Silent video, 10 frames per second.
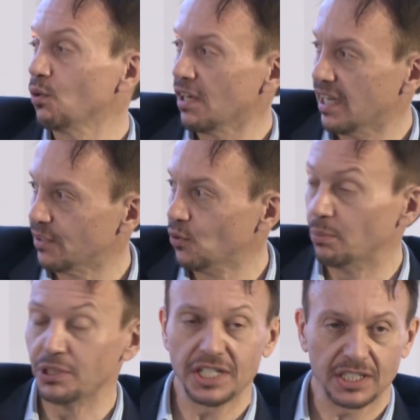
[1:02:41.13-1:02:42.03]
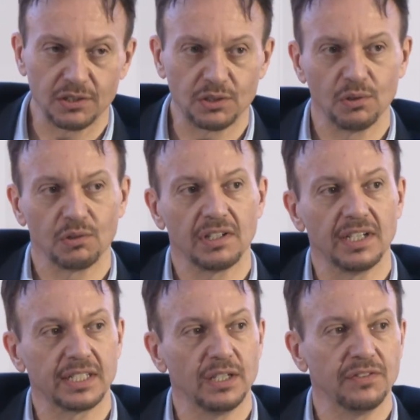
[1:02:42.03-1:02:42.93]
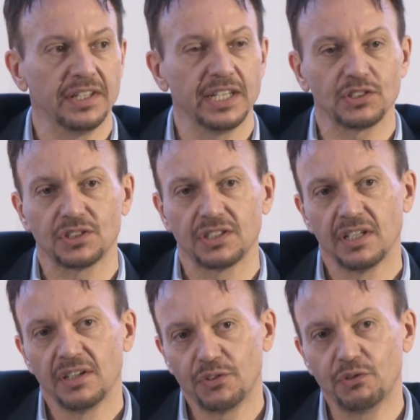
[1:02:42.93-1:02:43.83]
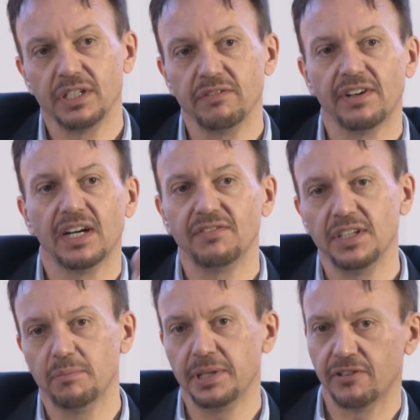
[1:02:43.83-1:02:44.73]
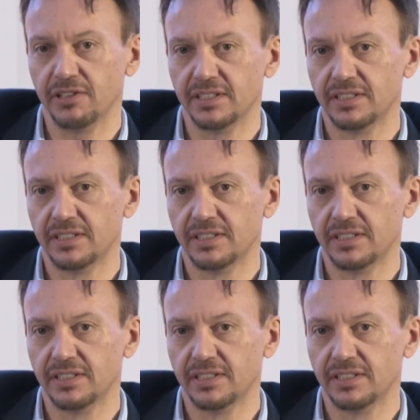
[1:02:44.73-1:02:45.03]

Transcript: like or projected to look like over the next 3-5 year period.